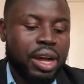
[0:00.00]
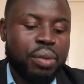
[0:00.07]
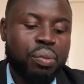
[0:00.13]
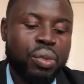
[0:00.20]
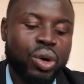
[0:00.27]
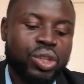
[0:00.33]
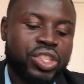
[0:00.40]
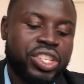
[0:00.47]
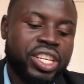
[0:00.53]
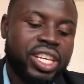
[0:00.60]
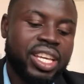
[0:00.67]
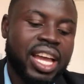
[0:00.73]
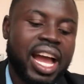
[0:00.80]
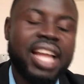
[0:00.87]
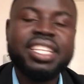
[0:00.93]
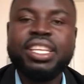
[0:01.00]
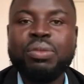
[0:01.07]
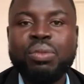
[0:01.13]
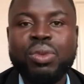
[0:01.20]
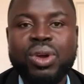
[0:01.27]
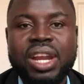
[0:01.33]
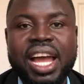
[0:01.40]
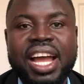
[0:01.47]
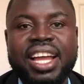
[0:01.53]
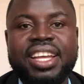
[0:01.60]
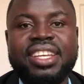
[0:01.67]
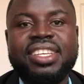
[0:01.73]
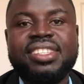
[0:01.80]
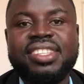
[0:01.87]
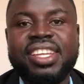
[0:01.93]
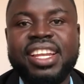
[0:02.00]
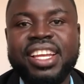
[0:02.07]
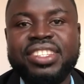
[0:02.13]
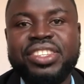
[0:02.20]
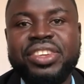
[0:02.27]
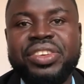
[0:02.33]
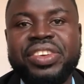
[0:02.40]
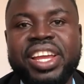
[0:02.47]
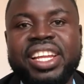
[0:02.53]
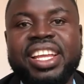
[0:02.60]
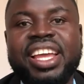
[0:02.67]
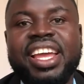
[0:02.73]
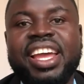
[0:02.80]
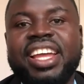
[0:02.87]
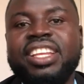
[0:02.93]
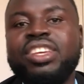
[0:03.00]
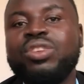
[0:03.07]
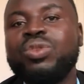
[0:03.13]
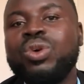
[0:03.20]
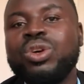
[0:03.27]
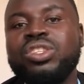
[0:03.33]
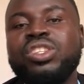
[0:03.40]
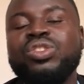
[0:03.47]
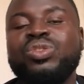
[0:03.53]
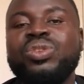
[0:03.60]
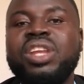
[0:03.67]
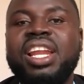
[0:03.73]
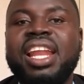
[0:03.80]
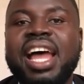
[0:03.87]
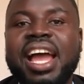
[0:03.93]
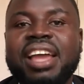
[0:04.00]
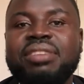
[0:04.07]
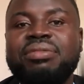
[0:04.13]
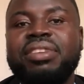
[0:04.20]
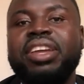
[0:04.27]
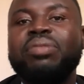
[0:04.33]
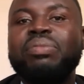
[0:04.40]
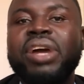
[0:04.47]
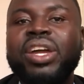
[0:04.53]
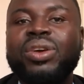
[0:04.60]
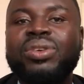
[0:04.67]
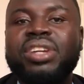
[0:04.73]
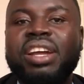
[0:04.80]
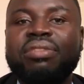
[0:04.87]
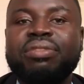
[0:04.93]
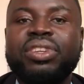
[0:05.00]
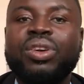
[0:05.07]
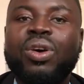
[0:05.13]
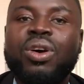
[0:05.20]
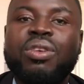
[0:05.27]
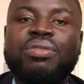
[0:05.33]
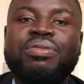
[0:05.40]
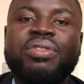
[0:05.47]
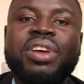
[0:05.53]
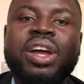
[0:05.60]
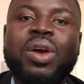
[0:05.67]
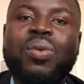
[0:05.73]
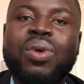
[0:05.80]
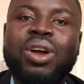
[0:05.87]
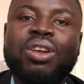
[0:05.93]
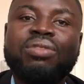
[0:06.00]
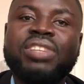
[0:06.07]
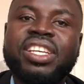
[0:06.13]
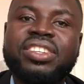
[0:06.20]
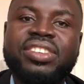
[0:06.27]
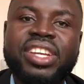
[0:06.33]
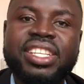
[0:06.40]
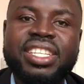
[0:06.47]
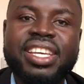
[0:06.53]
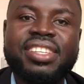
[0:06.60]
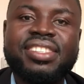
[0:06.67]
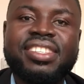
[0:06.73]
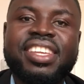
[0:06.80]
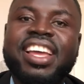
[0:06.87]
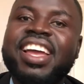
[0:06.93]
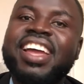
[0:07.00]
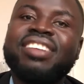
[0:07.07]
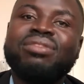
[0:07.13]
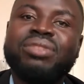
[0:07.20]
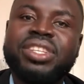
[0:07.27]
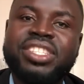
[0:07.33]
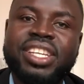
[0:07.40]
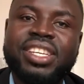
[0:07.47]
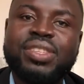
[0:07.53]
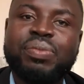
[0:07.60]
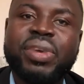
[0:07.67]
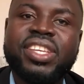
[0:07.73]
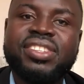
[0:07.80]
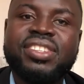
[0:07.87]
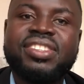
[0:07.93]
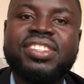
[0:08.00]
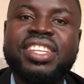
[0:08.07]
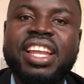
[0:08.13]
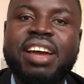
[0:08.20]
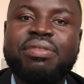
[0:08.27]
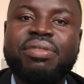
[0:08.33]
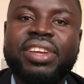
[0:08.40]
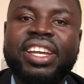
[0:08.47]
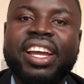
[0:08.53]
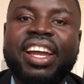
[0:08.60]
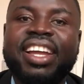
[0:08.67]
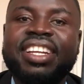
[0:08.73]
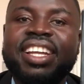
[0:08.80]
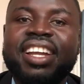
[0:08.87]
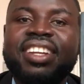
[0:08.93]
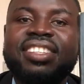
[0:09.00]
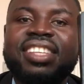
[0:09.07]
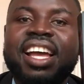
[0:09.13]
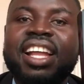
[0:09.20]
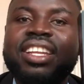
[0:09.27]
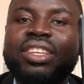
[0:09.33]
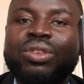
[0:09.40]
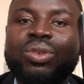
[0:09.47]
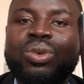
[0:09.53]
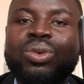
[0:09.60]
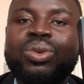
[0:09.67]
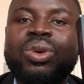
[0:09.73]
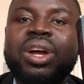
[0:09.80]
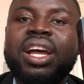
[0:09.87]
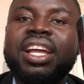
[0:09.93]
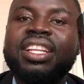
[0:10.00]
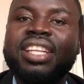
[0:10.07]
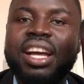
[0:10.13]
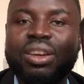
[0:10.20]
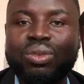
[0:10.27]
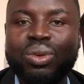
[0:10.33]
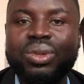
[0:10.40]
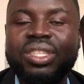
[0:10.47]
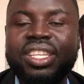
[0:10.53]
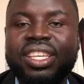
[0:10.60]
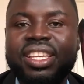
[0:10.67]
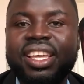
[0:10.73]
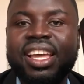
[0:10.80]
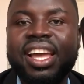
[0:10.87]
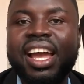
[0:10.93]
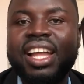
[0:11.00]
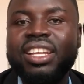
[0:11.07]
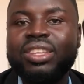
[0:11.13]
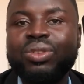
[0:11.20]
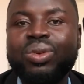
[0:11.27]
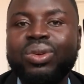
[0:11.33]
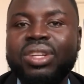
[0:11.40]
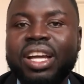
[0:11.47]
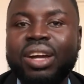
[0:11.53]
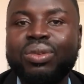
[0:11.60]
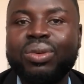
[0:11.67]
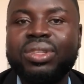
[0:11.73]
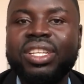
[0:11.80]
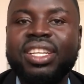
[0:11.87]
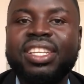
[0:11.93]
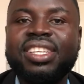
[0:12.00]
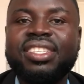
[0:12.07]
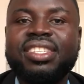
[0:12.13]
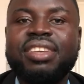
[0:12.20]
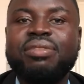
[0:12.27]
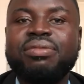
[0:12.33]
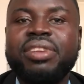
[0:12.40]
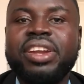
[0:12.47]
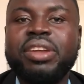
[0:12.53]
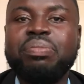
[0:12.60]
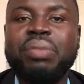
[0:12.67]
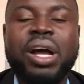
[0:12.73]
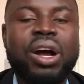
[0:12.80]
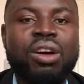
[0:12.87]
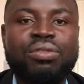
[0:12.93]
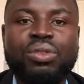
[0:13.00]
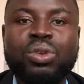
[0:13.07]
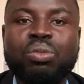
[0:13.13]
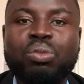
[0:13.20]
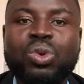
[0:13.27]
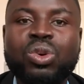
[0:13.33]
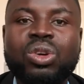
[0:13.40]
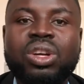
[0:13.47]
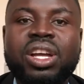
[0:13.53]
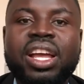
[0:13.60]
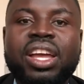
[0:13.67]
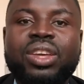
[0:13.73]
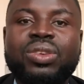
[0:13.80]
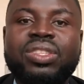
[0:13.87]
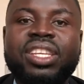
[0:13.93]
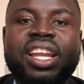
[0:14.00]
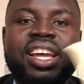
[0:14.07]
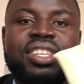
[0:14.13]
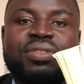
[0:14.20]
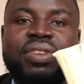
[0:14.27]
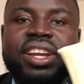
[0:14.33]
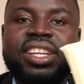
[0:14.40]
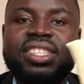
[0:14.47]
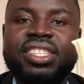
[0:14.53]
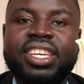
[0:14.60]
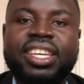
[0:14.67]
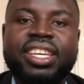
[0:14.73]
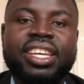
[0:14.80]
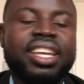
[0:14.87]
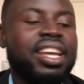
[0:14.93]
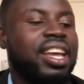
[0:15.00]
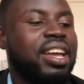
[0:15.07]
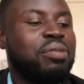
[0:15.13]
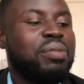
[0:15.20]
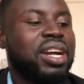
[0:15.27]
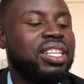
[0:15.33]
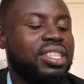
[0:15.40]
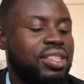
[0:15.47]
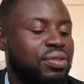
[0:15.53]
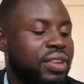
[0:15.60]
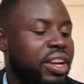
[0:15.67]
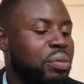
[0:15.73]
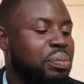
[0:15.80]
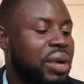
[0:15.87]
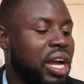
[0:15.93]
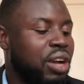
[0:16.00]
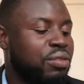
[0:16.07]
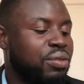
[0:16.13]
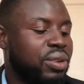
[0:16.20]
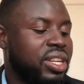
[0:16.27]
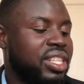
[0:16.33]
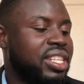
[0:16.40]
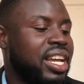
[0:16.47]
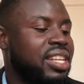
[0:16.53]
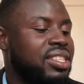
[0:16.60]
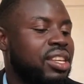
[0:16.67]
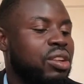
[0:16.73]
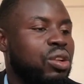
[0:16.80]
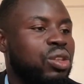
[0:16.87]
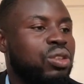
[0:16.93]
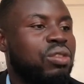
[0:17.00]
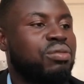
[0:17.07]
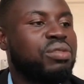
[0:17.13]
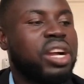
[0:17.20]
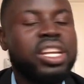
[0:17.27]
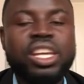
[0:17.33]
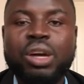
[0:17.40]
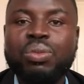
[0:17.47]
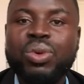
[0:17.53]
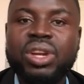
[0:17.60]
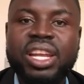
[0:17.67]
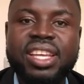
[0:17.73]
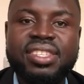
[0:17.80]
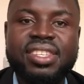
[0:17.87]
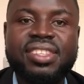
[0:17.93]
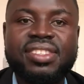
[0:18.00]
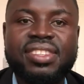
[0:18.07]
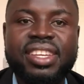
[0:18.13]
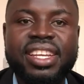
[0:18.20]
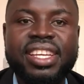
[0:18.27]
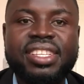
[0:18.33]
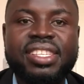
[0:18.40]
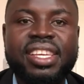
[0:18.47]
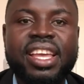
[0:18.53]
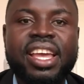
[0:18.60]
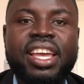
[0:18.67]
Moshi Ademola. He's a Nigerian, and he goes into the life and biography of one of the greatest and richest persons in Africa, and that is Aliko Dangote. Aliko Dangote. This is a very powerful book. You see that it's very thick, but it's very powerful. It has a lot of valuable lessons in it.